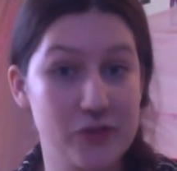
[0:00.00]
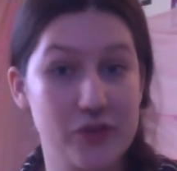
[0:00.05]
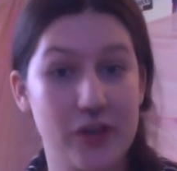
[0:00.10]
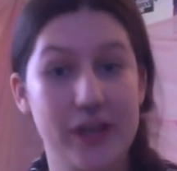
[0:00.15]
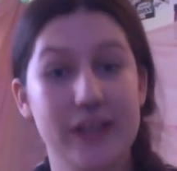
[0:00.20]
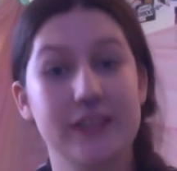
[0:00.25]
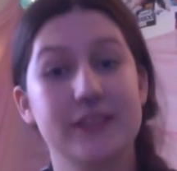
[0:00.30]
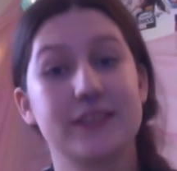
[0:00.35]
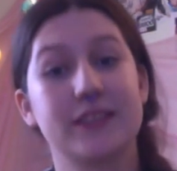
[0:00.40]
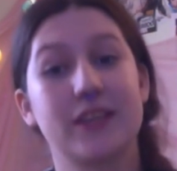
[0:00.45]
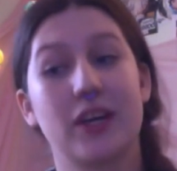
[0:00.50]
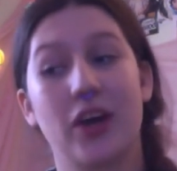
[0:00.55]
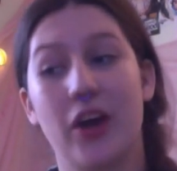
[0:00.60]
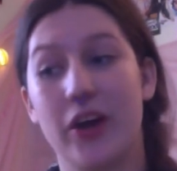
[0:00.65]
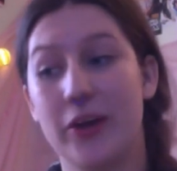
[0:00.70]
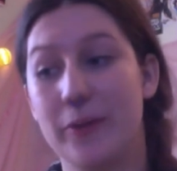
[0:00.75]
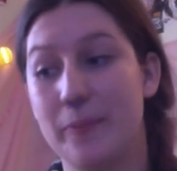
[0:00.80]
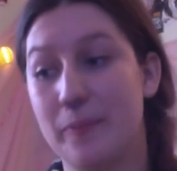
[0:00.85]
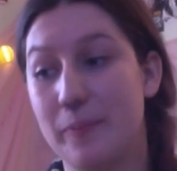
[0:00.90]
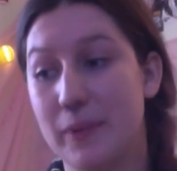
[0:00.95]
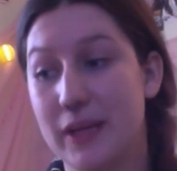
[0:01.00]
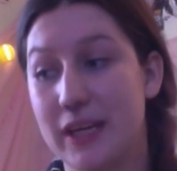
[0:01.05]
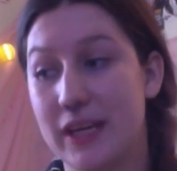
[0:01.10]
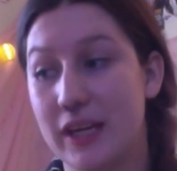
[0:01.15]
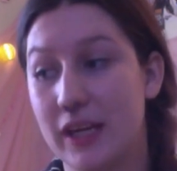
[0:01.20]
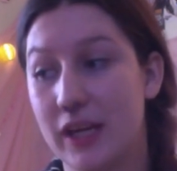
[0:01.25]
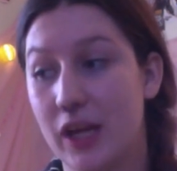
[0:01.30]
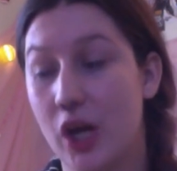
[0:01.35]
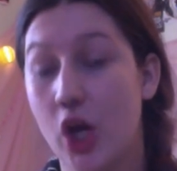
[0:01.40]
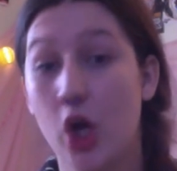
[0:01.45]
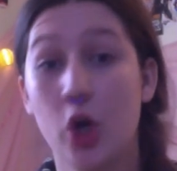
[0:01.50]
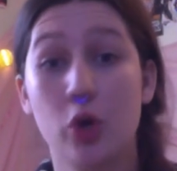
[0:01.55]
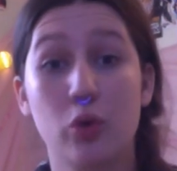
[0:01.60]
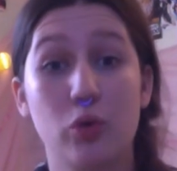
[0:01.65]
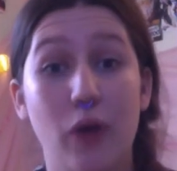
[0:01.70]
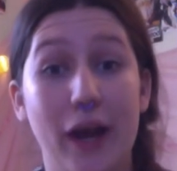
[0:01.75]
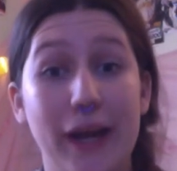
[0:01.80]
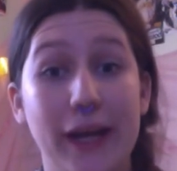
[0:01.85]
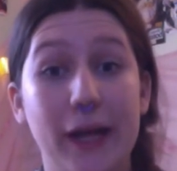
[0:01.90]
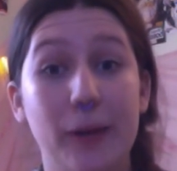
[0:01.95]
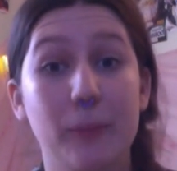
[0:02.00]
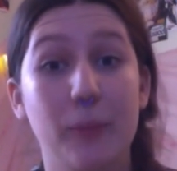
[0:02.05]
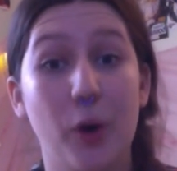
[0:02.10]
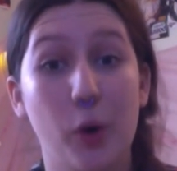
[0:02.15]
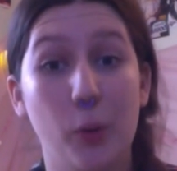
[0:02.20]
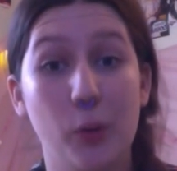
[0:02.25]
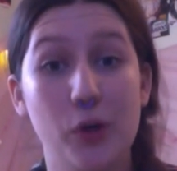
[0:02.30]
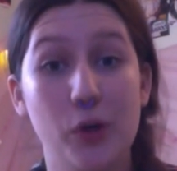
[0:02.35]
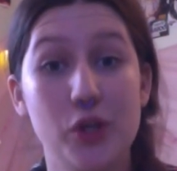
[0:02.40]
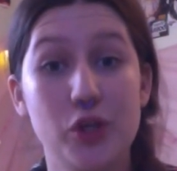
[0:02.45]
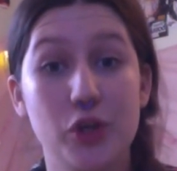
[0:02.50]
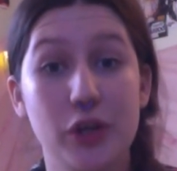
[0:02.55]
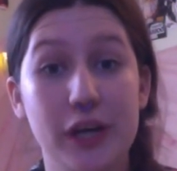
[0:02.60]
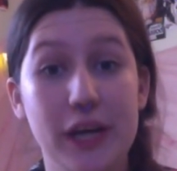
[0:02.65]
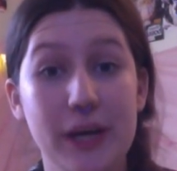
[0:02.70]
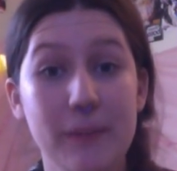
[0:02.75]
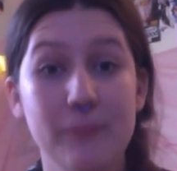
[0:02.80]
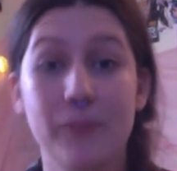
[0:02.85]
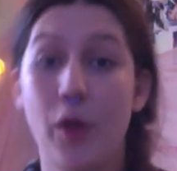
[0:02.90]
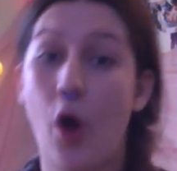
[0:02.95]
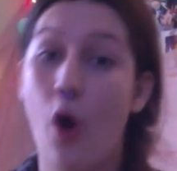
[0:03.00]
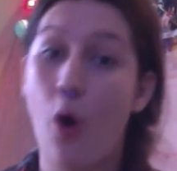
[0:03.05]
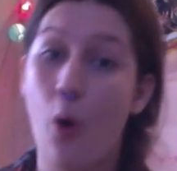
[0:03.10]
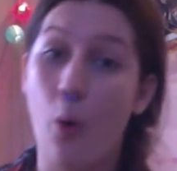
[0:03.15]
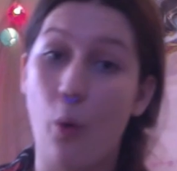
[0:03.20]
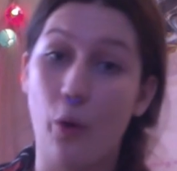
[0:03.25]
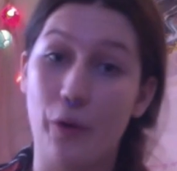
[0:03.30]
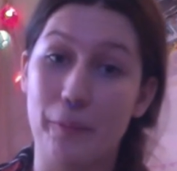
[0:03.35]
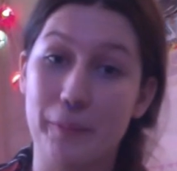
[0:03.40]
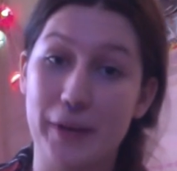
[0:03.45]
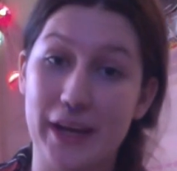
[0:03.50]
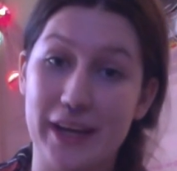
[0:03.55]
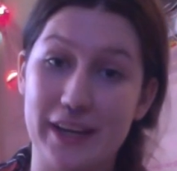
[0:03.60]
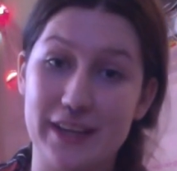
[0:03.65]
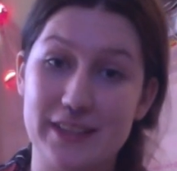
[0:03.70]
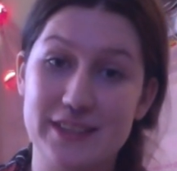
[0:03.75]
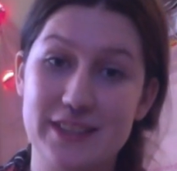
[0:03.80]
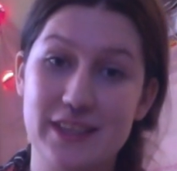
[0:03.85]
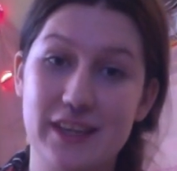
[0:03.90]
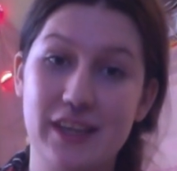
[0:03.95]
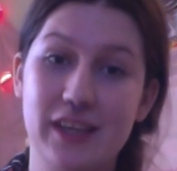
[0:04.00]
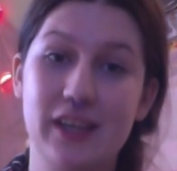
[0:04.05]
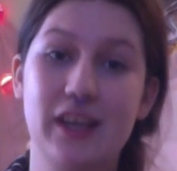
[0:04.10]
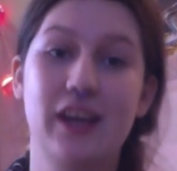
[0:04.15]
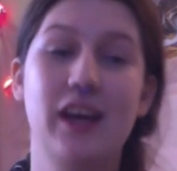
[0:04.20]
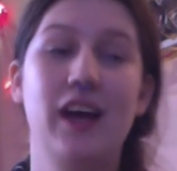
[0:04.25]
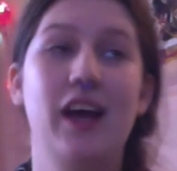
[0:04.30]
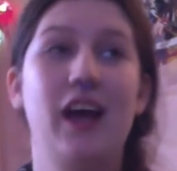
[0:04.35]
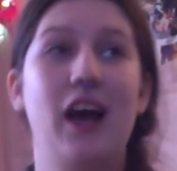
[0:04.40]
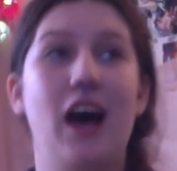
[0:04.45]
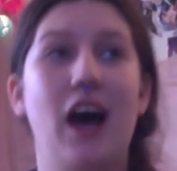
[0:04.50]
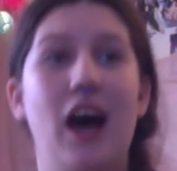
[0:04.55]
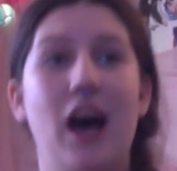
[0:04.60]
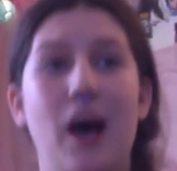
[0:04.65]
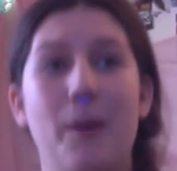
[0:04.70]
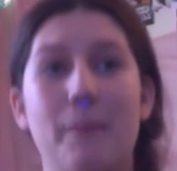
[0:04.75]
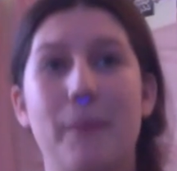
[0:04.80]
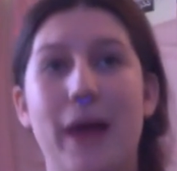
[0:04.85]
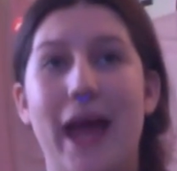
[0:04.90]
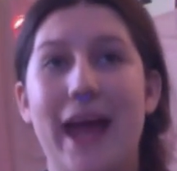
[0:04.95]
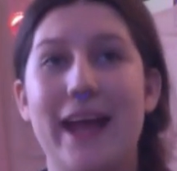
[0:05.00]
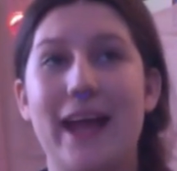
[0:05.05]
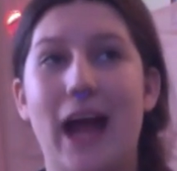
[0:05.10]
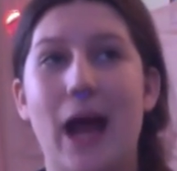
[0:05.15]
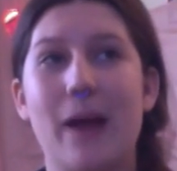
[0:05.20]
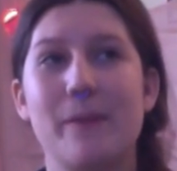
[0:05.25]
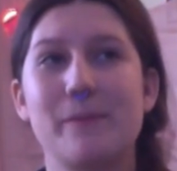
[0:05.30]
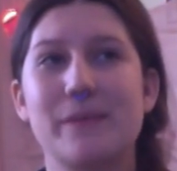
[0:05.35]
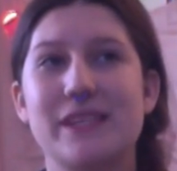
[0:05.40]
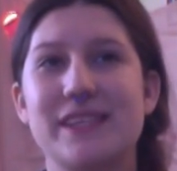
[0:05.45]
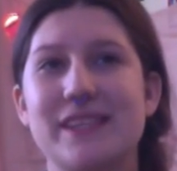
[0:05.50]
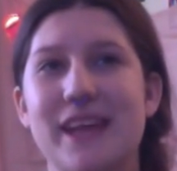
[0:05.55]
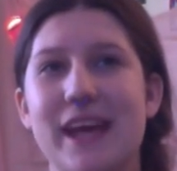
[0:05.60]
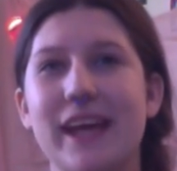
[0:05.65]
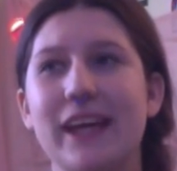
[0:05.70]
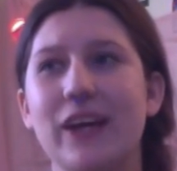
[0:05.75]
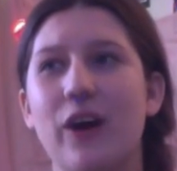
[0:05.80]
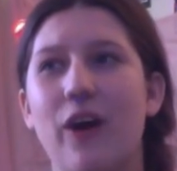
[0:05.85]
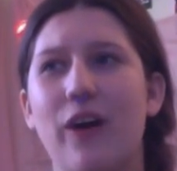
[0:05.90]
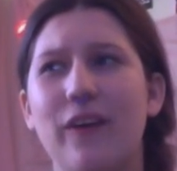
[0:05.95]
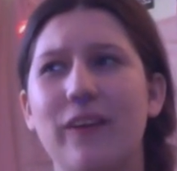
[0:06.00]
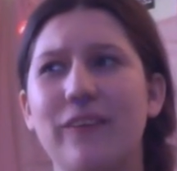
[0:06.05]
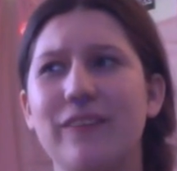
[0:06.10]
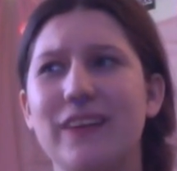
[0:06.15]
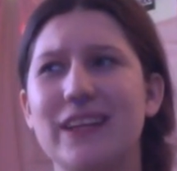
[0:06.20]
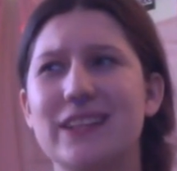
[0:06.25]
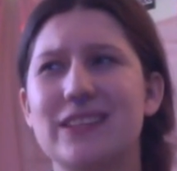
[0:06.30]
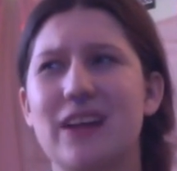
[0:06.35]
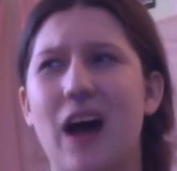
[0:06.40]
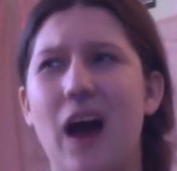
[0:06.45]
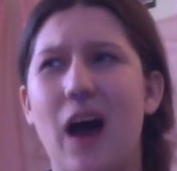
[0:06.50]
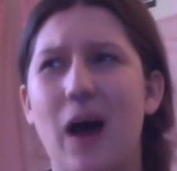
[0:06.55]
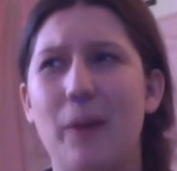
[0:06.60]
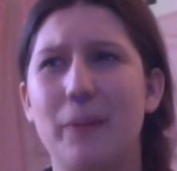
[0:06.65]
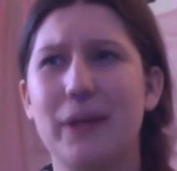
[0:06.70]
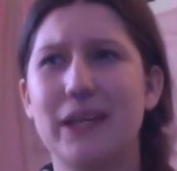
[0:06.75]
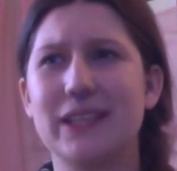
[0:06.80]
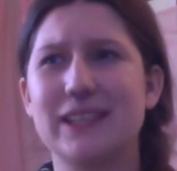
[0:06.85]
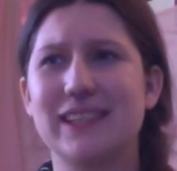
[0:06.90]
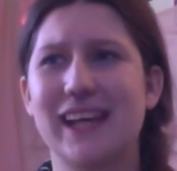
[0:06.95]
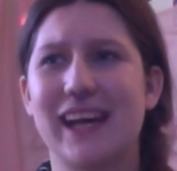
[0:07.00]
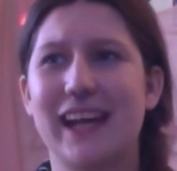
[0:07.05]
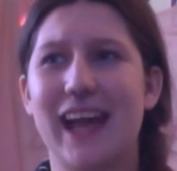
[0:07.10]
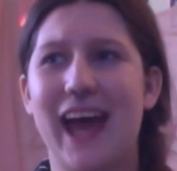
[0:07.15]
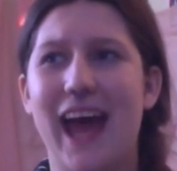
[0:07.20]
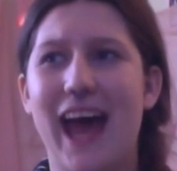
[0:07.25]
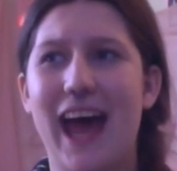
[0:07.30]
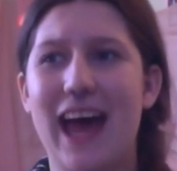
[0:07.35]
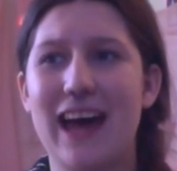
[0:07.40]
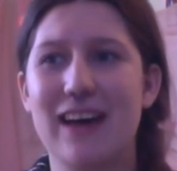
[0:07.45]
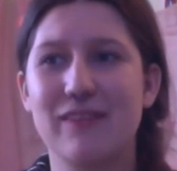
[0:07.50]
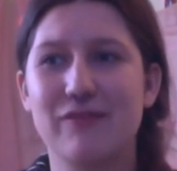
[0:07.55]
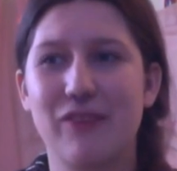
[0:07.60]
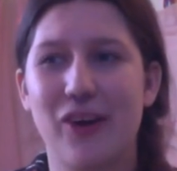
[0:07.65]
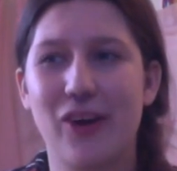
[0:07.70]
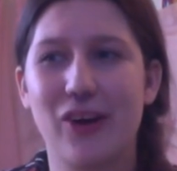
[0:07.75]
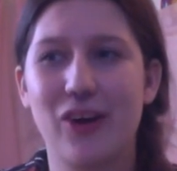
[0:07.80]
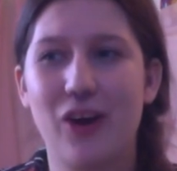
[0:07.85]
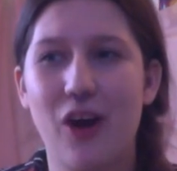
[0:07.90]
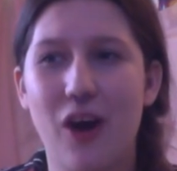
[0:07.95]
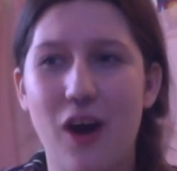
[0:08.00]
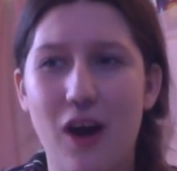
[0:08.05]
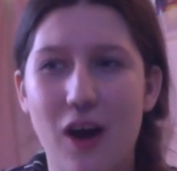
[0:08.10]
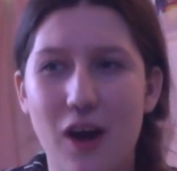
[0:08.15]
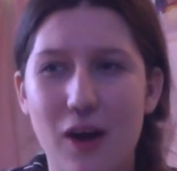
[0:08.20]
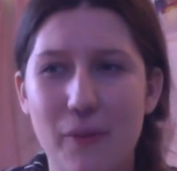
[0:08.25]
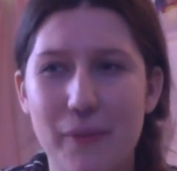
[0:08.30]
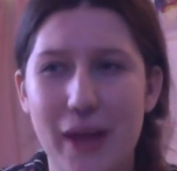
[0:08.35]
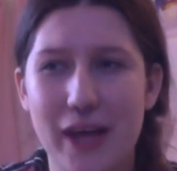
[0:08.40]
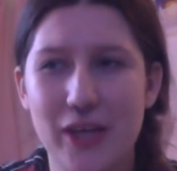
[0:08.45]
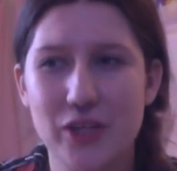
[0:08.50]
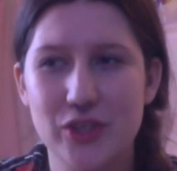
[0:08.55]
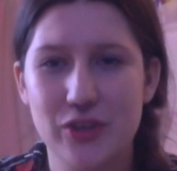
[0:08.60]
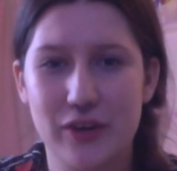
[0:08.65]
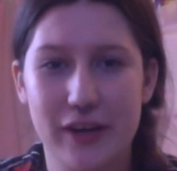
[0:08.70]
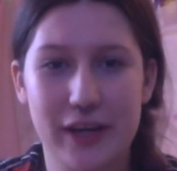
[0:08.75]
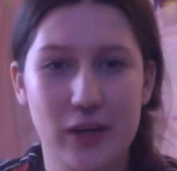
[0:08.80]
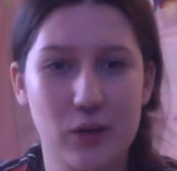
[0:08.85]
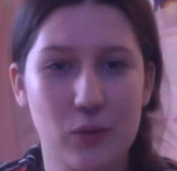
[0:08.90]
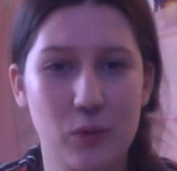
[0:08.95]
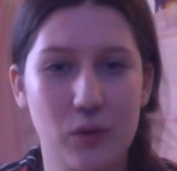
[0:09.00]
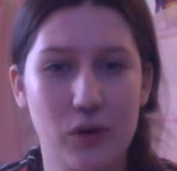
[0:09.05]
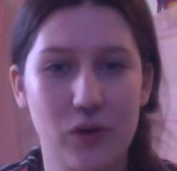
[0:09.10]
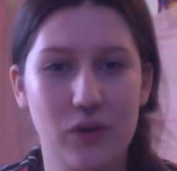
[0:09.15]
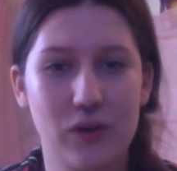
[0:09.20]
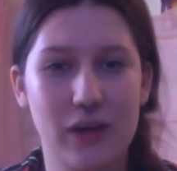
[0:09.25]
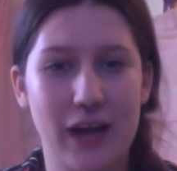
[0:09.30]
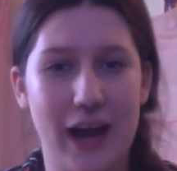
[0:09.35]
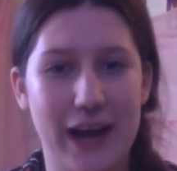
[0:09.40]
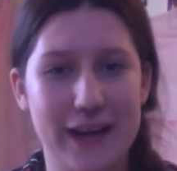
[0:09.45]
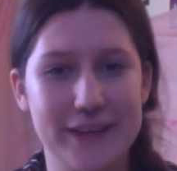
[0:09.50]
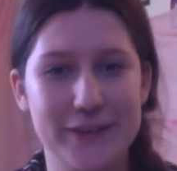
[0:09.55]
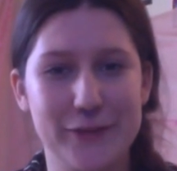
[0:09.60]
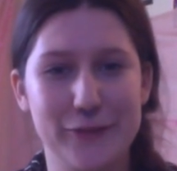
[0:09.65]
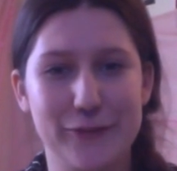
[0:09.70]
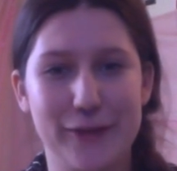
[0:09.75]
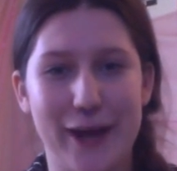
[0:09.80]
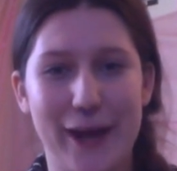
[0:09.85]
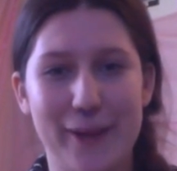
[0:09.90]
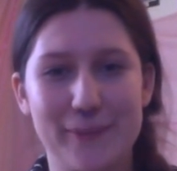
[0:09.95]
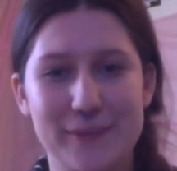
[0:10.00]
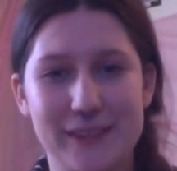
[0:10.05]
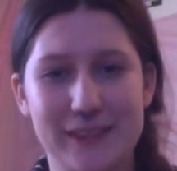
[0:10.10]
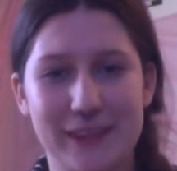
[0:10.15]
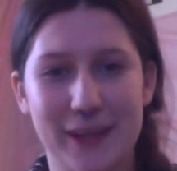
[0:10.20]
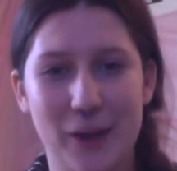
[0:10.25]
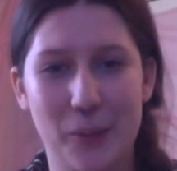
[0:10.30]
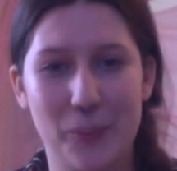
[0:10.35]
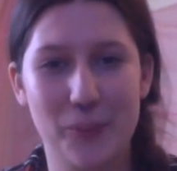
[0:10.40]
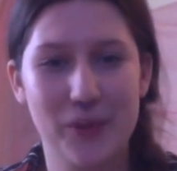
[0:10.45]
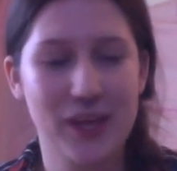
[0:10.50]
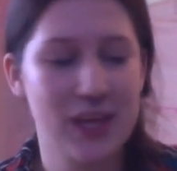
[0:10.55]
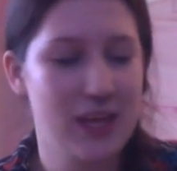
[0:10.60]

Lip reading: trance could be writing poetry or painting. And I'm saying all of these hobbies that have a calm and tranquil kind of vibe to them.